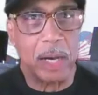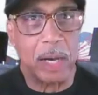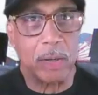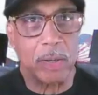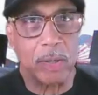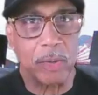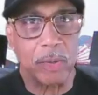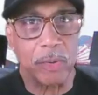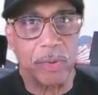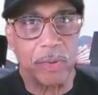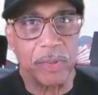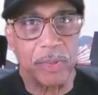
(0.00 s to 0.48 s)

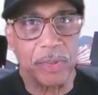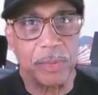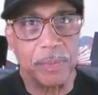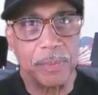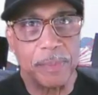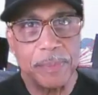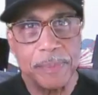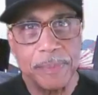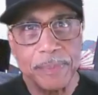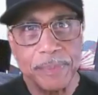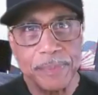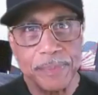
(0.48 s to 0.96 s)

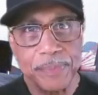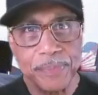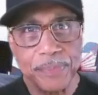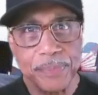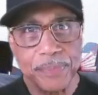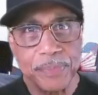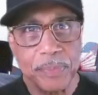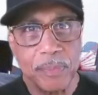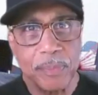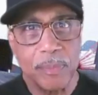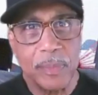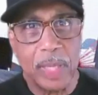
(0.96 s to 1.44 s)
algorithm,
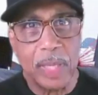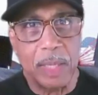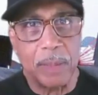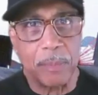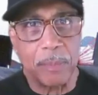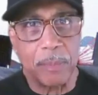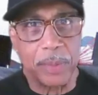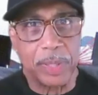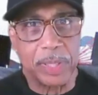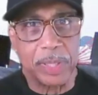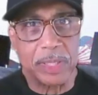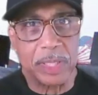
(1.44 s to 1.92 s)

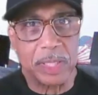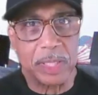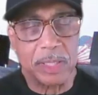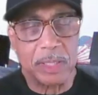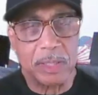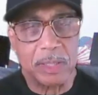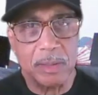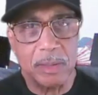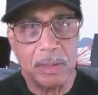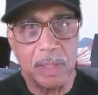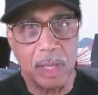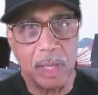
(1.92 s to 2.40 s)
and brings
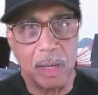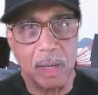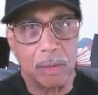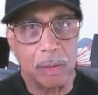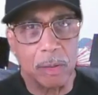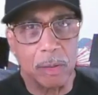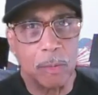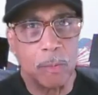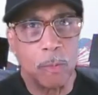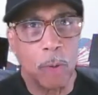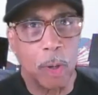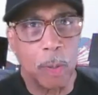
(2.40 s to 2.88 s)
us, a
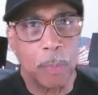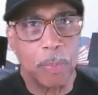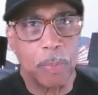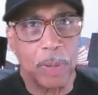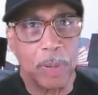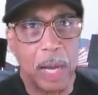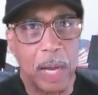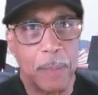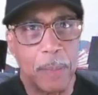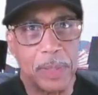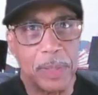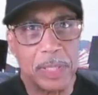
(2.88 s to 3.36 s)
little more
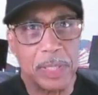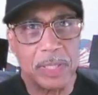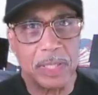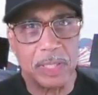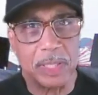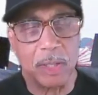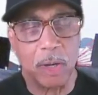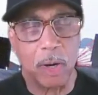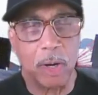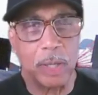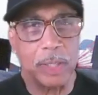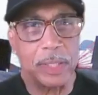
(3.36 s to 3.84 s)

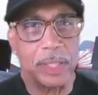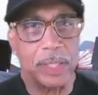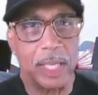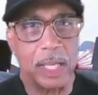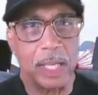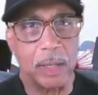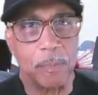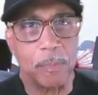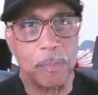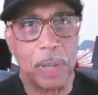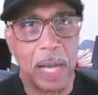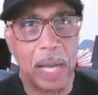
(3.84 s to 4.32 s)
prominence. It's hard to
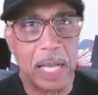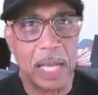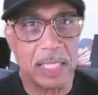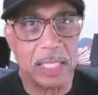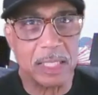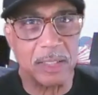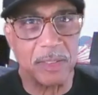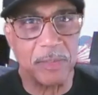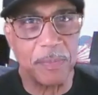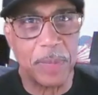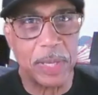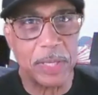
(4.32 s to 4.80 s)
get a
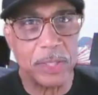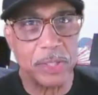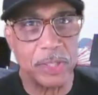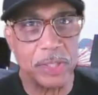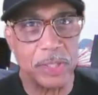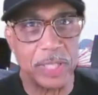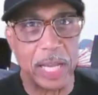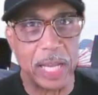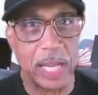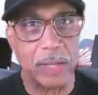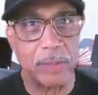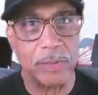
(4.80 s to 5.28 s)
positive
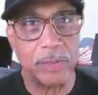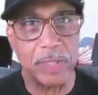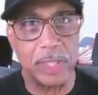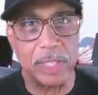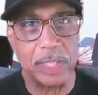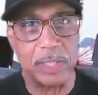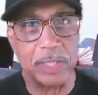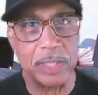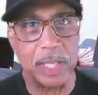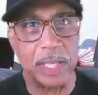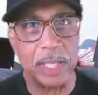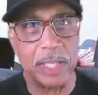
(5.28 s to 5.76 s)
message out
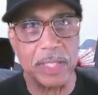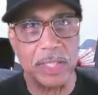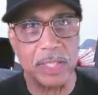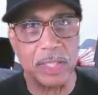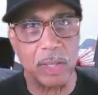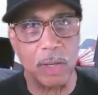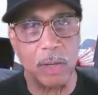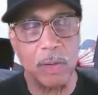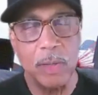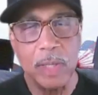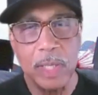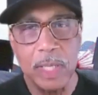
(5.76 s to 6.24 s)
these days.
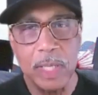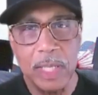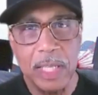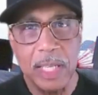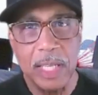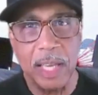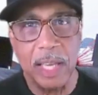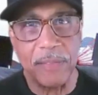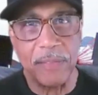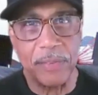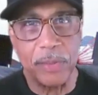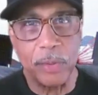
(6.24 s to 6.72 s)
So
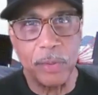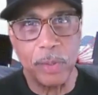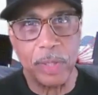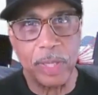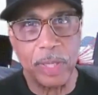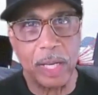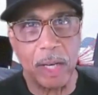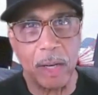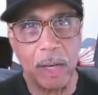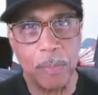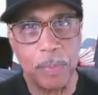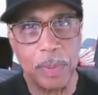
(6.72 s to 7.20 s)
if you
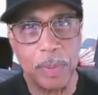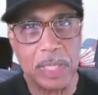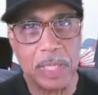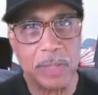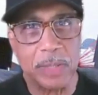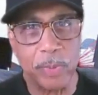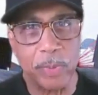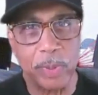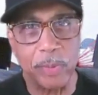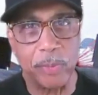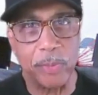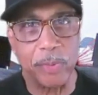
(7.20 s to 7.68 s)
could help
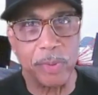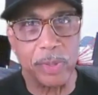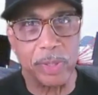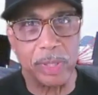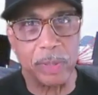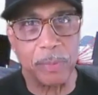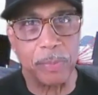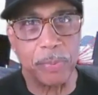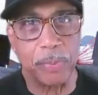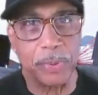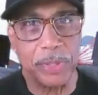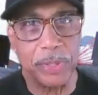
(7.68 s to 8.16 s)
us, we
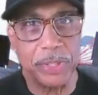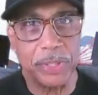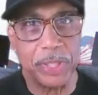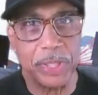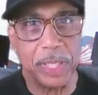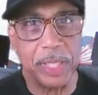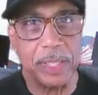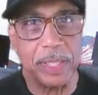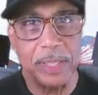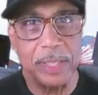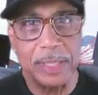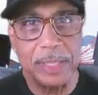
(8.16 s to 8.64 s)
really
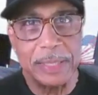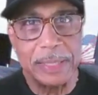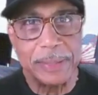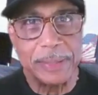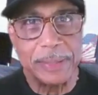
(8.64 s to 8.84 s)
appreciate it.